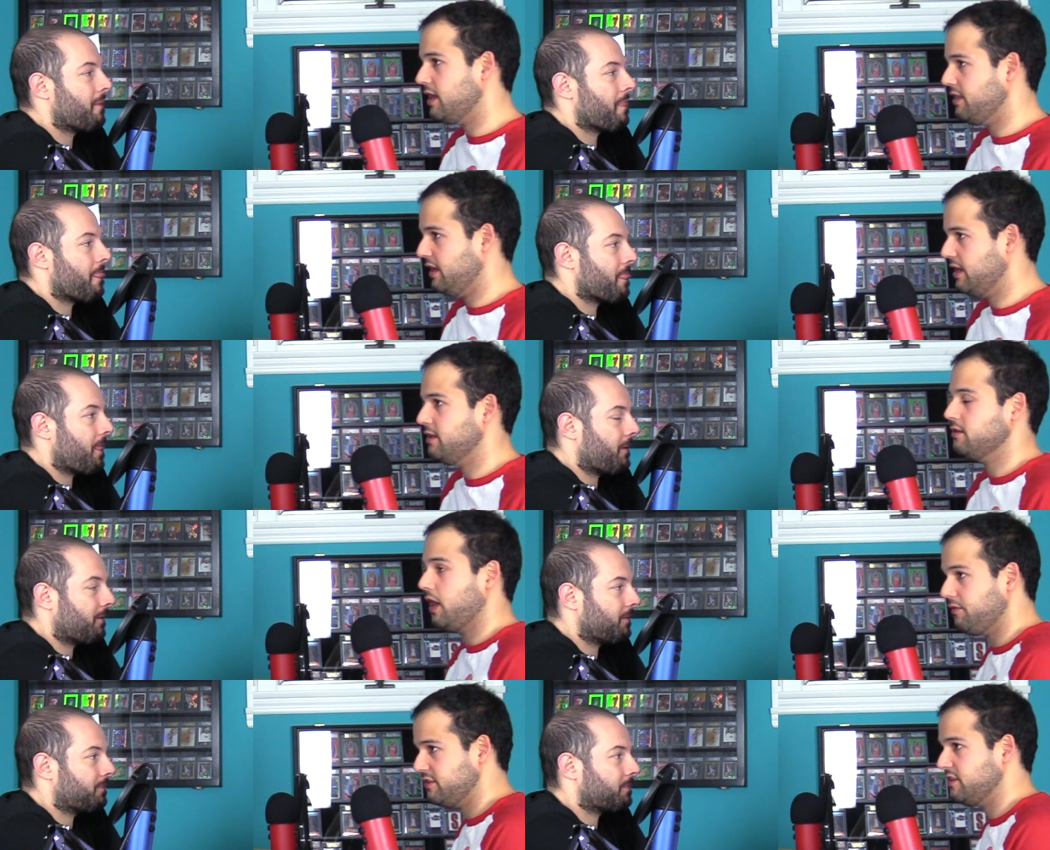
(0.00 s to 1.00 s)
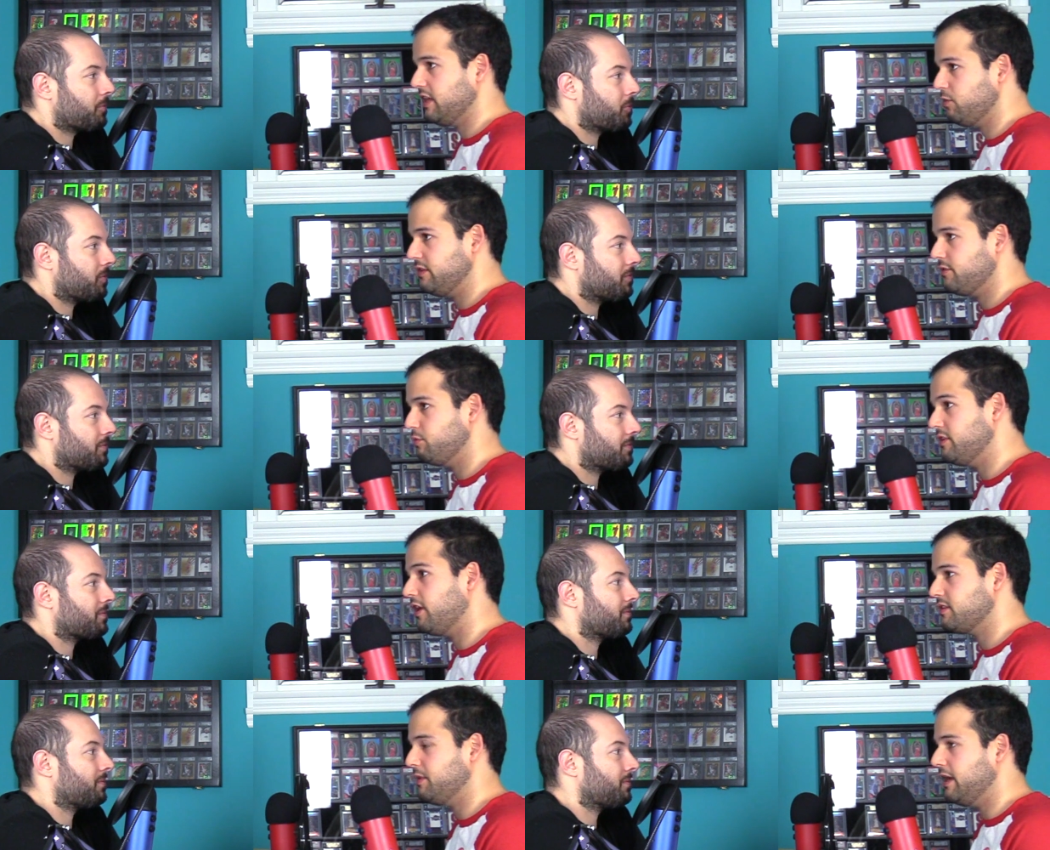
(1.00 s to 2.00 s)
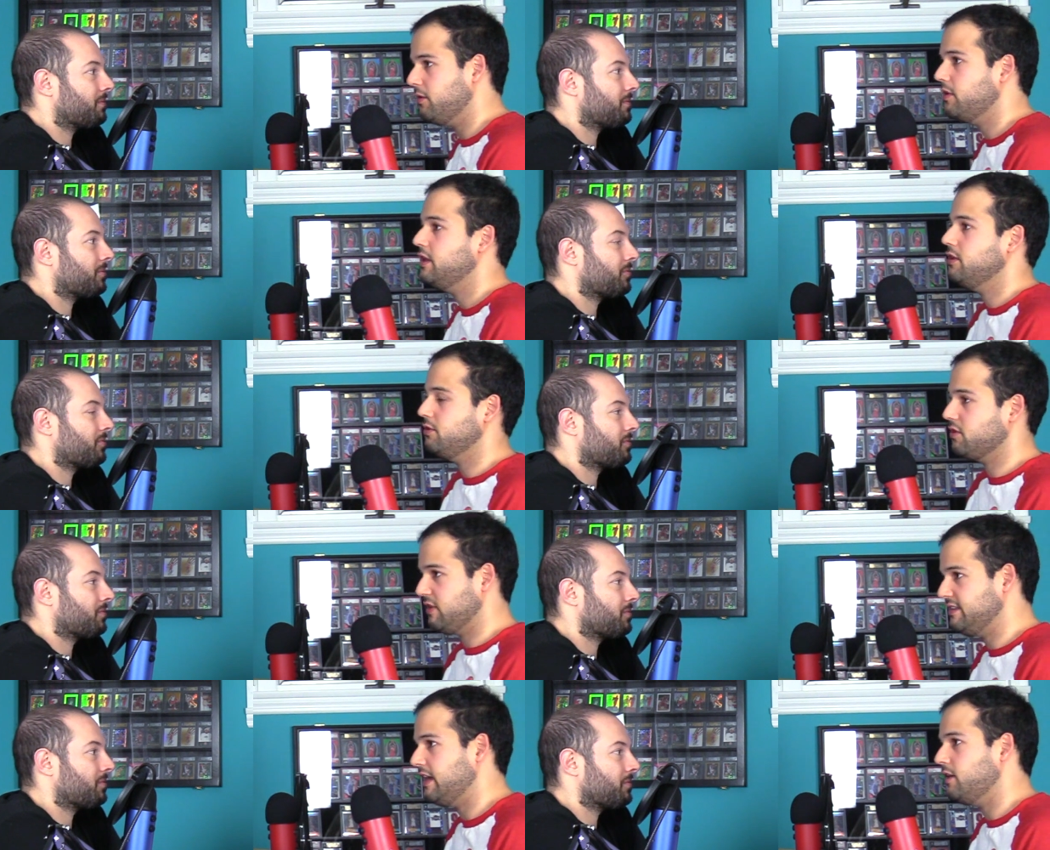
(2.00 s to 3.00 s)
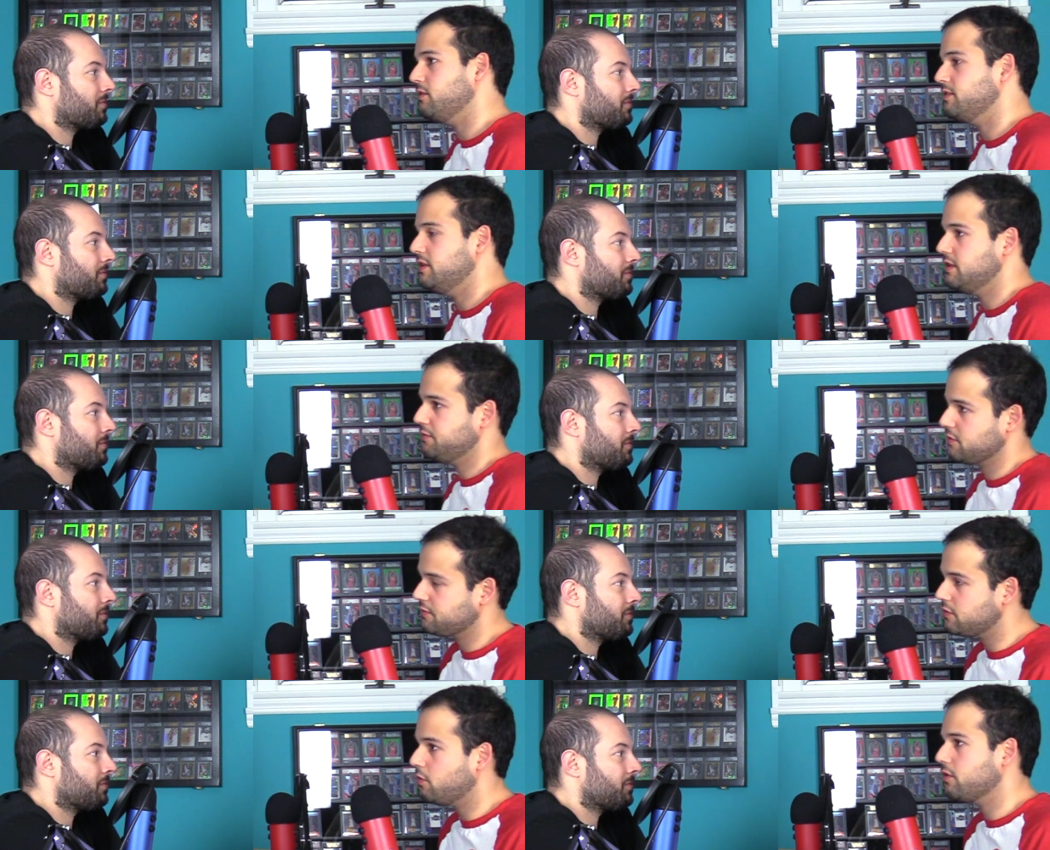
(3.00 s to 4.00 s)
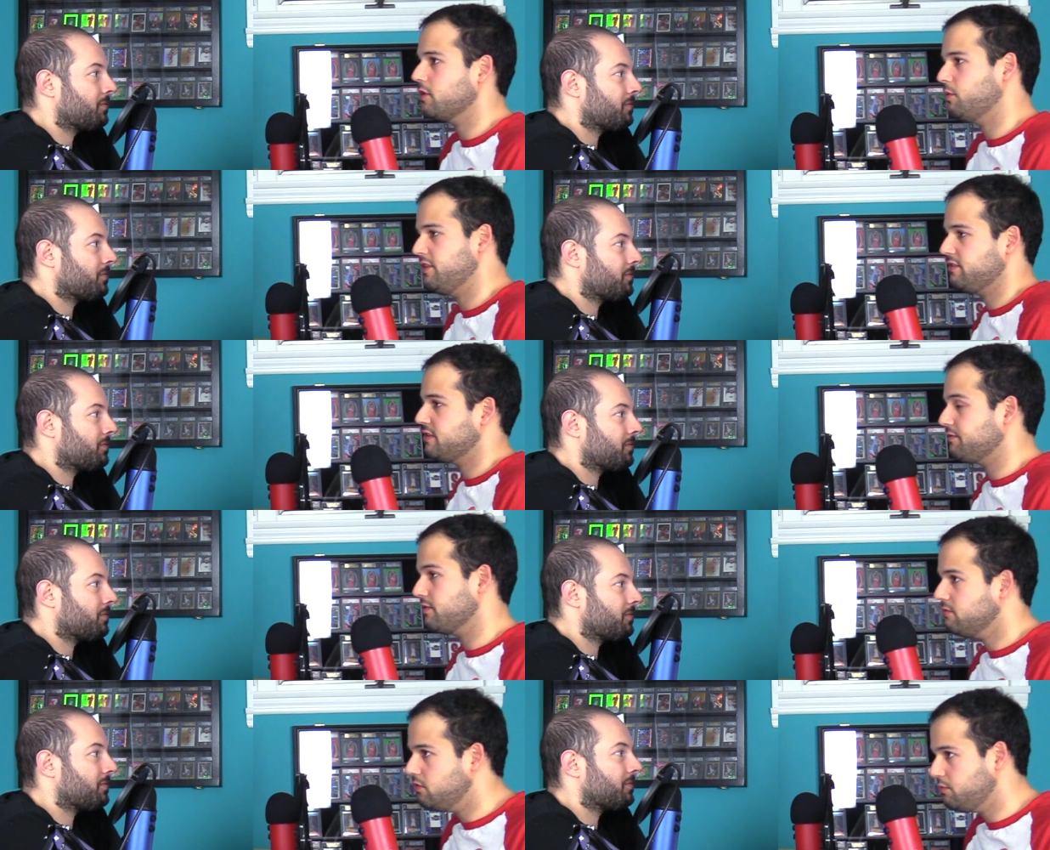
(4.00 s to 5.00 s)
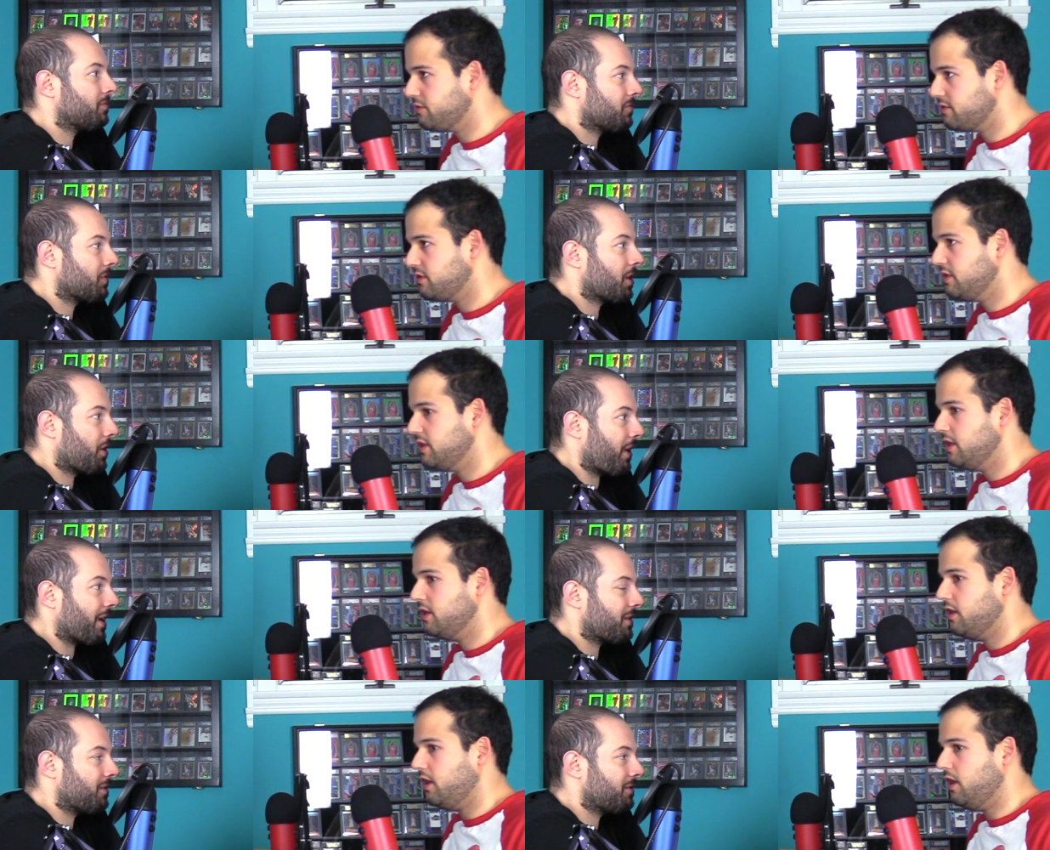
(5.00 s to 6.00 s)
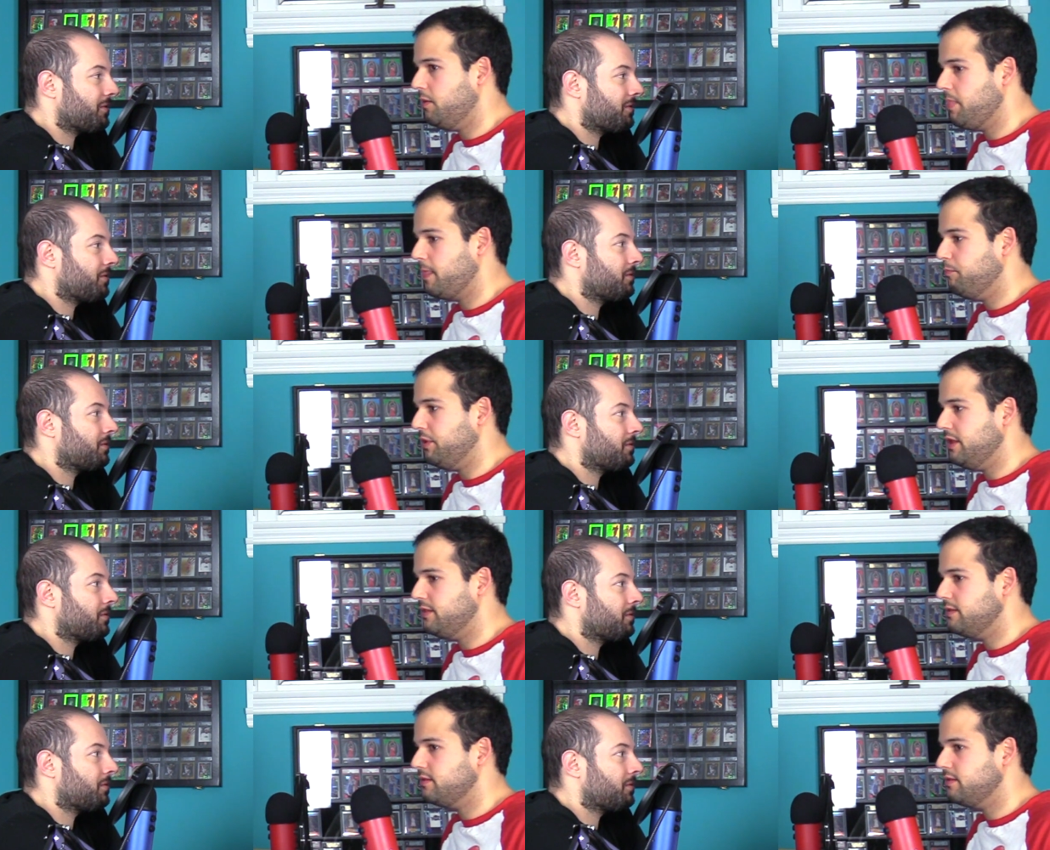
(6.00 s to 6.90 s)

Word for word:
Speaker 1: and then obviously, like we we talked about, you could rent out the first floor or whether it's different rooms. Correct. Um, but